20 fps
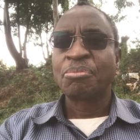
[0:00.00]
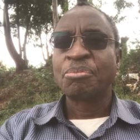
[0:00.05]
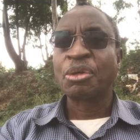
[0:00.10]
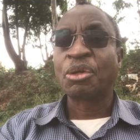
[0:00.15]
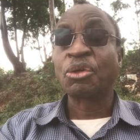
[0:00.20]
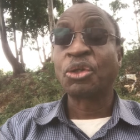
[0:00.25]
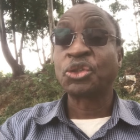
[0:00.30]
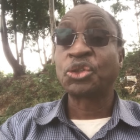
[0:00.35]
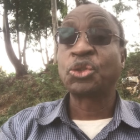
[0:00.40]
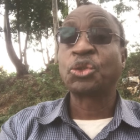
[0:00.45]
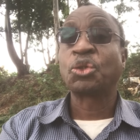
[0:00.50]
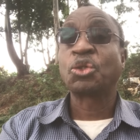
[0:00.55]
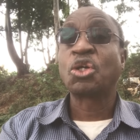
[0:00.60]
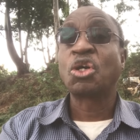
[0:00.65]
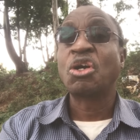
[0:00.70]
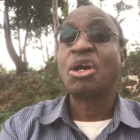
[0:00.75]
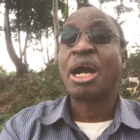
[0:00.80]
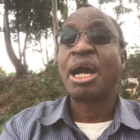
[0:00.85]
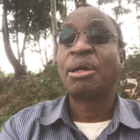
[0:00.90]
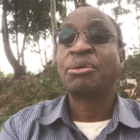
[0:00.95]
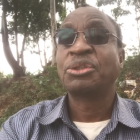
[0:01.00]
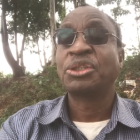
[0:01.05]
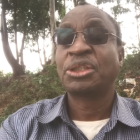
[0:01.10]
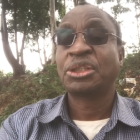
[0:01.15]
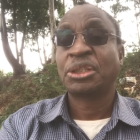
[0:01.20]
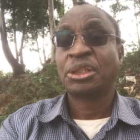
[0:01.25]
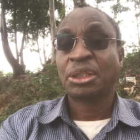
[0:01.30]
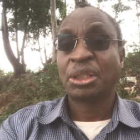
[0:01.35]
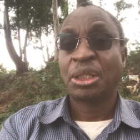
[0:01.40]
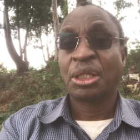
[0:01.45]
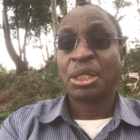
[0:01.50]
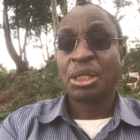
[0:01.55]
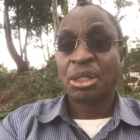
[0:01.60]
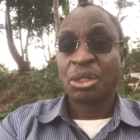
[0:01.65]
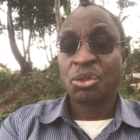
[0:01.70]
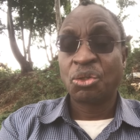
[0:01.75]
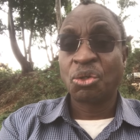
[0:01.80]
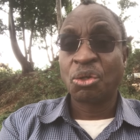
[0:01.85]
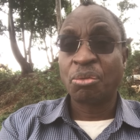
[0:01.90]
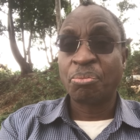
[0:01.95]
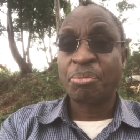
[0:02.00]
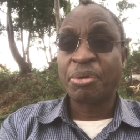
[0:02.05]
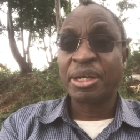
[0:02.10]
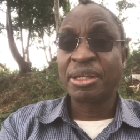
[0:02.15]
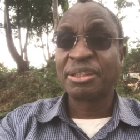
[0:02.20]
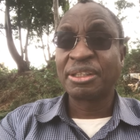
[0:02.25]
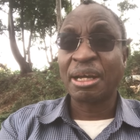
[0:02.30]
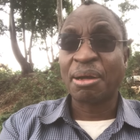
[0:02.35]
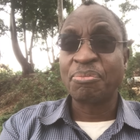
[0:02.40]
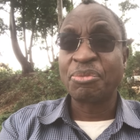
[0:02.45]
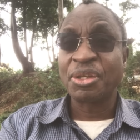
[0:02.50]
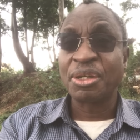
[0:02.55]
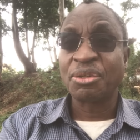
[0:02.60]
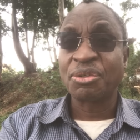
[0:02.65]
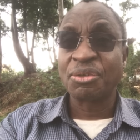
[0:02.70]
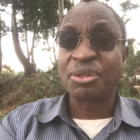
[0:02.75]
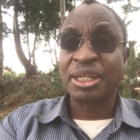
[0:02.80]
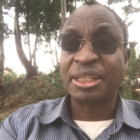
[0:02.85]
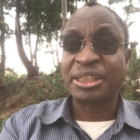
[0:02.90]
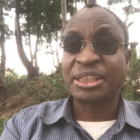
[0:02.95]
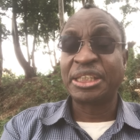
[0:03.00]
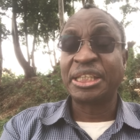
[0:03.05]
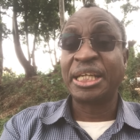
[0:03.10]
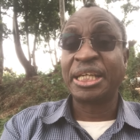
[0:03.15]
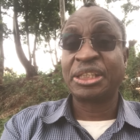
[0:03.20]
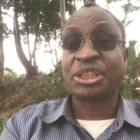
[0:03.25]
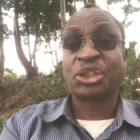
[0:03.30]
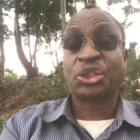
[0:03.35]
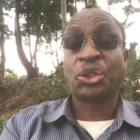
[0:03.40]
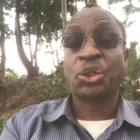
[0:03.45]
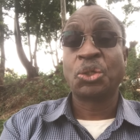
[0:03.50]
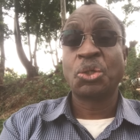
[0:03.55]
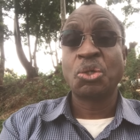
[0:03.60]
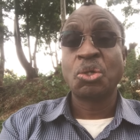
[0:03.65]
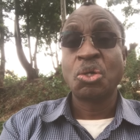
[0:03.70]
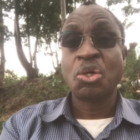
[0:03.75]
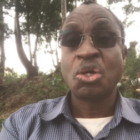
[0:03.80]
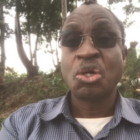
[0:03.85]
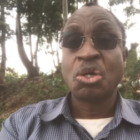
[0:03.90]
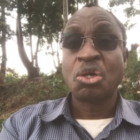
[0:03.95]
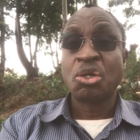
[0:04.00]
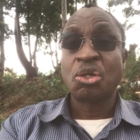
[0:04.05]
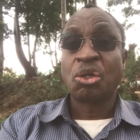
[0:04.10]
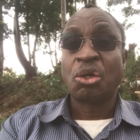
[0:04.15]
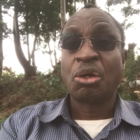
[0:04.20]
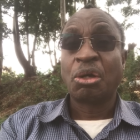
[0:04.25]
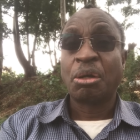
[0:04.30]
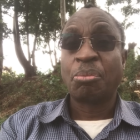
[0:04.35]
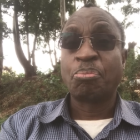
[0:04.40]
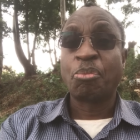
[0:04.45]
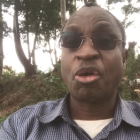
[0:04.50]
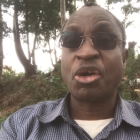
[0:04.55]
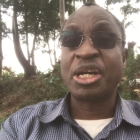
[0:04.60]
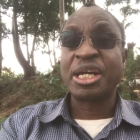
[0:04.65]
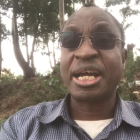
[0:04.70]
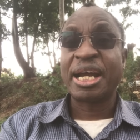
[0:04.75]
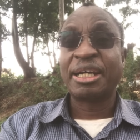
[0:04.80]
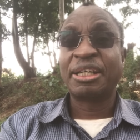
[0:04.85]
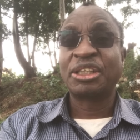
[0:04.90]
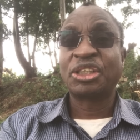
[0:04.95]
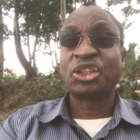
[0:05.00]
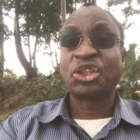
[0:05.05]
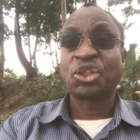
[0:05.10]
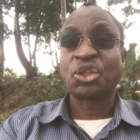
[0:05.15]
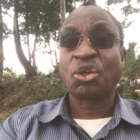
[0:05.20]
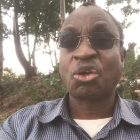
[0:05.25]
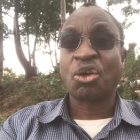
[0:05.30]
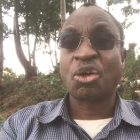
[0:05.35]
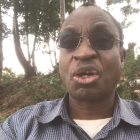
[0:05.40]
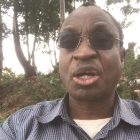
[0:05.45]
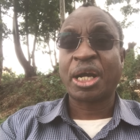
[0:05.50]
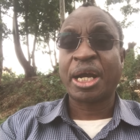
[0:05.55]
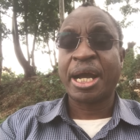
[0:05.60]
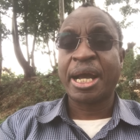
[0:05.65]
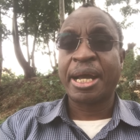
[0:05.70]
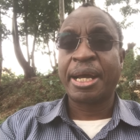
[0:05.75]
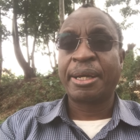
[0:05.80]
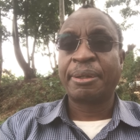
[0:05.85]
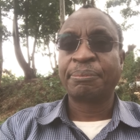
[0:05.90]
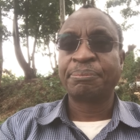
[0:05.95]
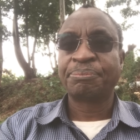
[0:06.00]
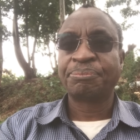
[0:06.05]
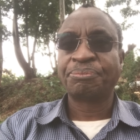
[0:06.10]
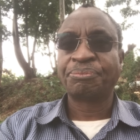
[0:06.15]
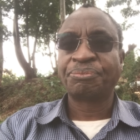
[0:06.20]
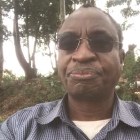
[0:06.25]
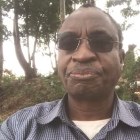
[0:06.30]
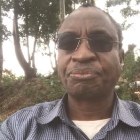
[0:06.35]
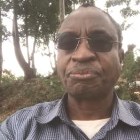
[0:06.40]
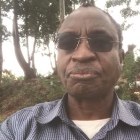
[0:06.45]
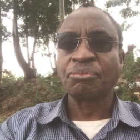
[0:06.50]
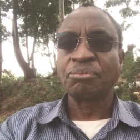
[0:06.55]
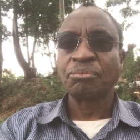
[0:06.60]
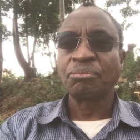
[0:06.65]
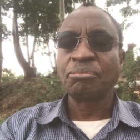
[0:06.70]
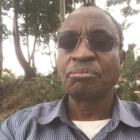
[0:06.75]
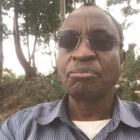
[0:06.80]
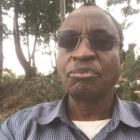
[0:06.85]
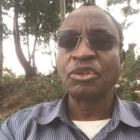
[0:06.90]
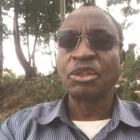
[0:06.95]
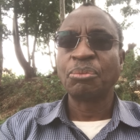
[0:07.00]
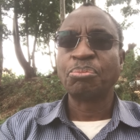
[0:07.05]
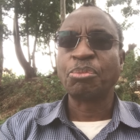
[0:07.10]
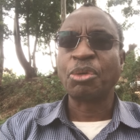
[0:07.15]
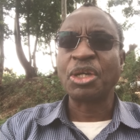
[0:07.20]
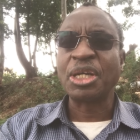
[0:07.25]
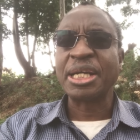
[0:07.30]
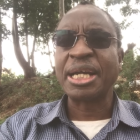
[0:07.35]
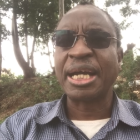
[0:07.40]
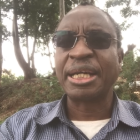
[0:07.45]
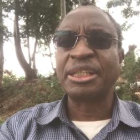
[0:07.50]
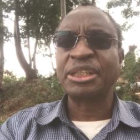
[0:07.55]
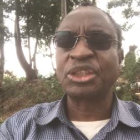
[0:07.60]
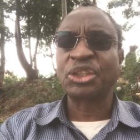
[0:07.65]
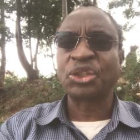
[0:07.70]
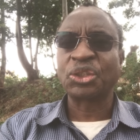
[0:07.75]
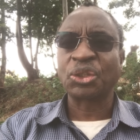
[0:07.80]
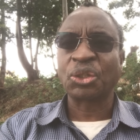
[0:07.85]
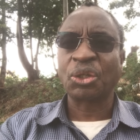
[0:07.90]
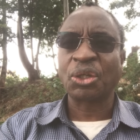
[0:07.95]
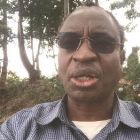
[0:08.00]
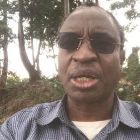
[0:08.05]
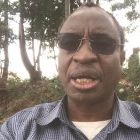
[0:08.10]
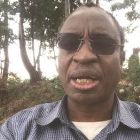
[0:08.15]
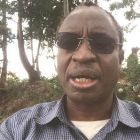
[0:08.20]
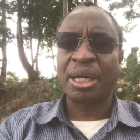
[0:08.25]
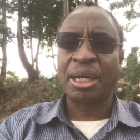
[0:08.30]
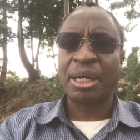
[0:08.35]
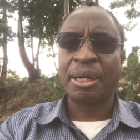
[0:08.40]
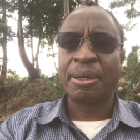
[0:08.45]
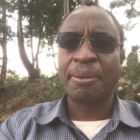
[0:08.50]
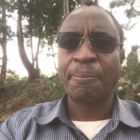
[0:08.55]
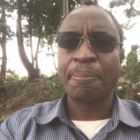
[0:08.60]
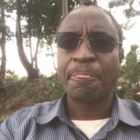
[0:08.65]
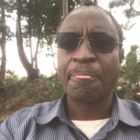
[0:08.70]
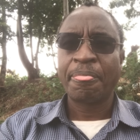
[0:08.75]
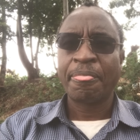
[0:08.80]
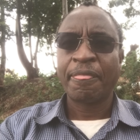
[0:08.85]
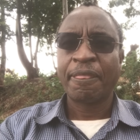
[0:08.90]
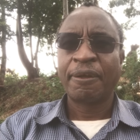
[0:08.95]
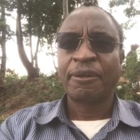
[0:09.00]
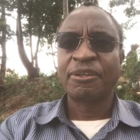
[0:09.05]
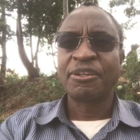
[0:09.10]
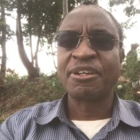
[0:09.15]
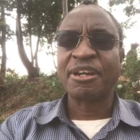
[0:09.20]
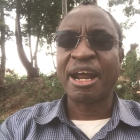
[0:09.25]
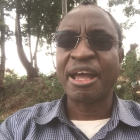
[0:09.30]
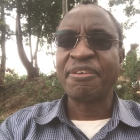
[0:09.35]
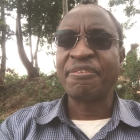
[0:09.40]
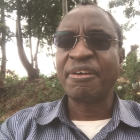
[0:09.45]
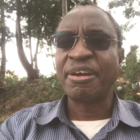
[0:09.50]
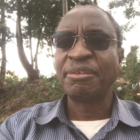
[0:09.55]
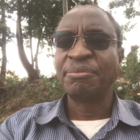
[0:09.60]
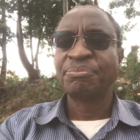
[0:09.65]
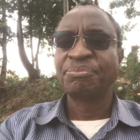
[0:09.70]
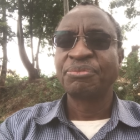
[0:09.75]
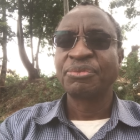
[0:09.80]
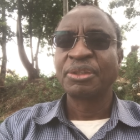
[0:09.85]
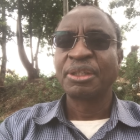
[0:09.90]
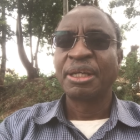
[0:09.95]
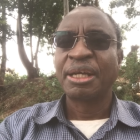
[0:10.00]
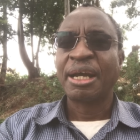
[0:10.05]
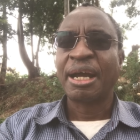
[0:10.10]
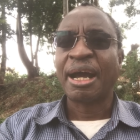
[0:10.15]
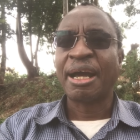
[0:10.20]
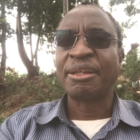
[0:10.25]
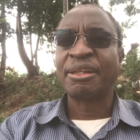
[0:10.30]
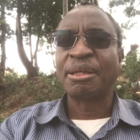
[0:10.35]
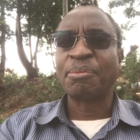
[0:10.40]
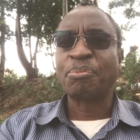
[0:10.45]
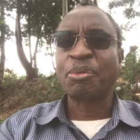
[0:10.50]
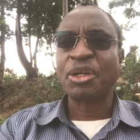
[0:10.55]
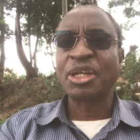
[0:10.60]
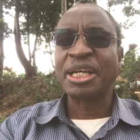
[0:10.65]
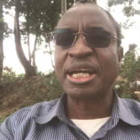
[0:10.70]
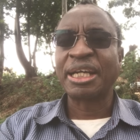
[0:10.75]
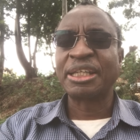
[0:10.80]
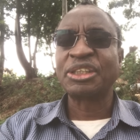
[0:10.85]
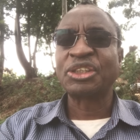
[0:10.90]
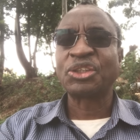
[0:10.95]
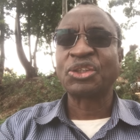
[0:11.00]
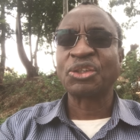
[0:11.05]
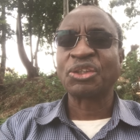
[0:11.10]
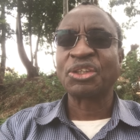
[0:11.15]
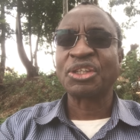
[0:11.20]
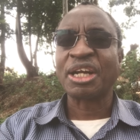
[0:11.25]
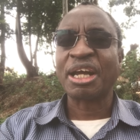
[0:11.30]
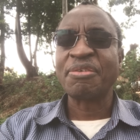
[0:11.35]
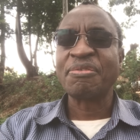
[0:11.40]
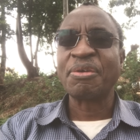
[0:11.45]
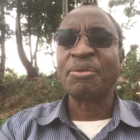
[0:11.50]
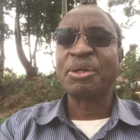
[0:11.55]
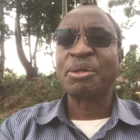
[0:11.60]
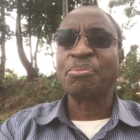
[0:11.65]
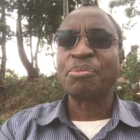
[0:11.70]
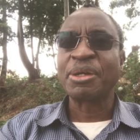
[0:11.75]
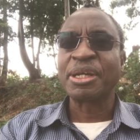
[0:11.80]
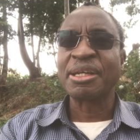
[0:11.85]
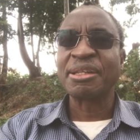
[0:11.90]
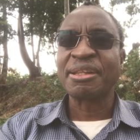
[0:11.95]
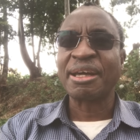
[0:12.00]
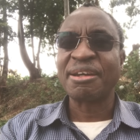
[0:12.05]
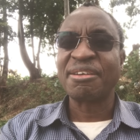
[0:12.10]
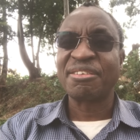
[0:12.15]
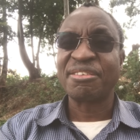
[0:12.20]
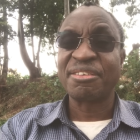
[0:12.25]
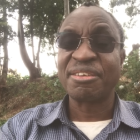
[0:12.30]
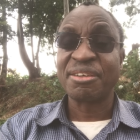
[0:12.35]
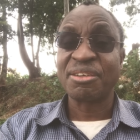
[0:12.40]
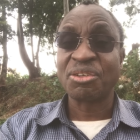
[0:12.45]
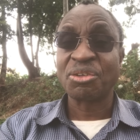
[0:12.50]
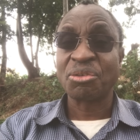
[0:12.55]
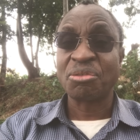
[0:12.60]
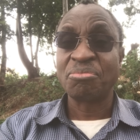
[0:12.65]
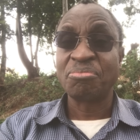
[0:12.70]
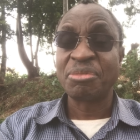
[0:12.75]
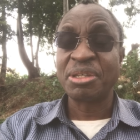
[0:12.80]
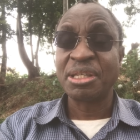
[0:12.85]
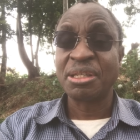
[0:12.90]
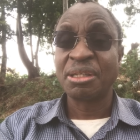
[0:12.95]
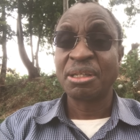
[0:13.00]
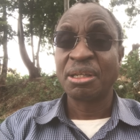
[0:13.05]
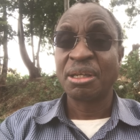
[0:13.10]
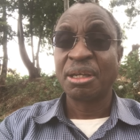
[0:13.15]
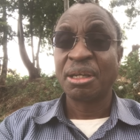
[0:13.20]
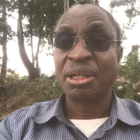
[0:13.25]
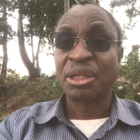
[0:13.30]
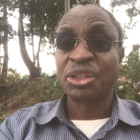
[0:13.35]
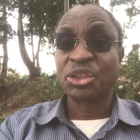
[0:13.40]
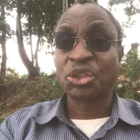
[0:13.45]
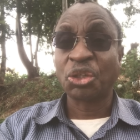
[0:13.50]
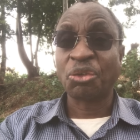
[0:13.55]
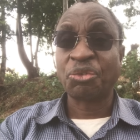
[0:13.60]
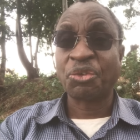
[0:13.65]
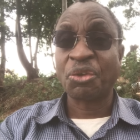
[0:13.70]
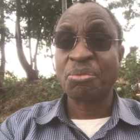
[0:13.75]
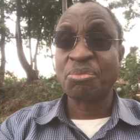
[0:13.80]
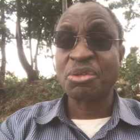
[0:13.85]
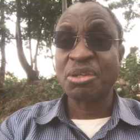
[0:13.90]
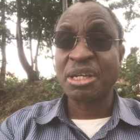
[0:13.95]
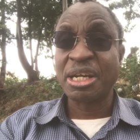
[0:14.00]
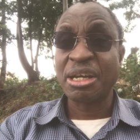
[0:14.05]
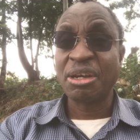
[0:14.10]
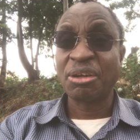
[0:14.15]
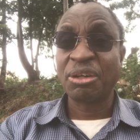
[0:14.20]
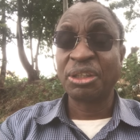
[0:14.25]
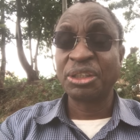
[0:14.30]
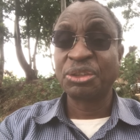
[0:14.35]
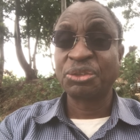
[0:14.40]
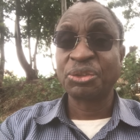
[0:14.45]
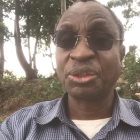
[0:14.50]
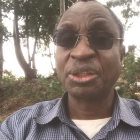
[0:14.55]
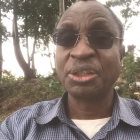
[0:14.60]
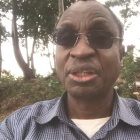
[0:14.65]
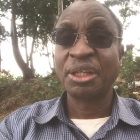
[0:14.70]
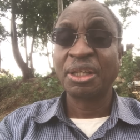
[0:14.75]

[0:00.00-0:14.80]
Because you go out, you'll bring something to the GSU, bodyguard stroke, uh, bodyguard stroke uh, driver, and the bodyguard stroke driver will bring that thing to me. So from today onwards,